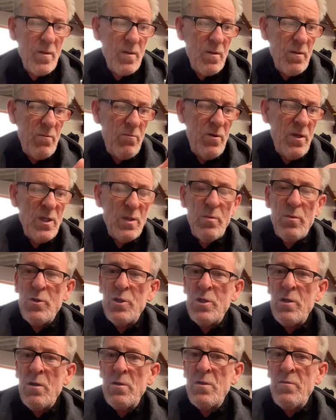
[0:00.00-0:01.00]
Reasonable
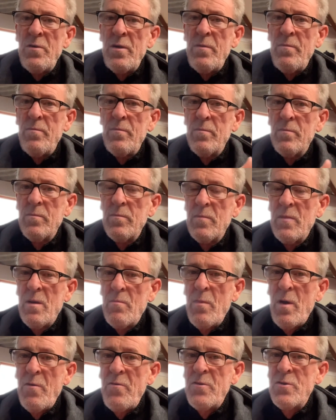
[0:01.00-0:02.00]
shot of it.
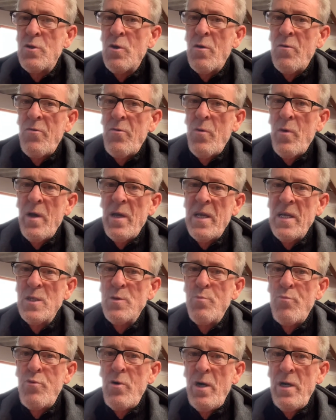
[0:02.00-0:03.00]
My photography work
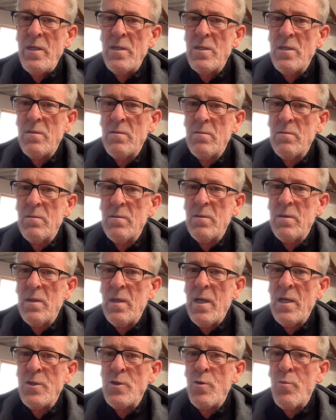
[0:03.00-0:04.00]
isn't brilliant,
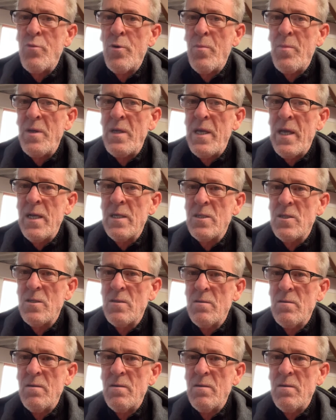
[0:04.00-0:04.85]
as you'll probably guess.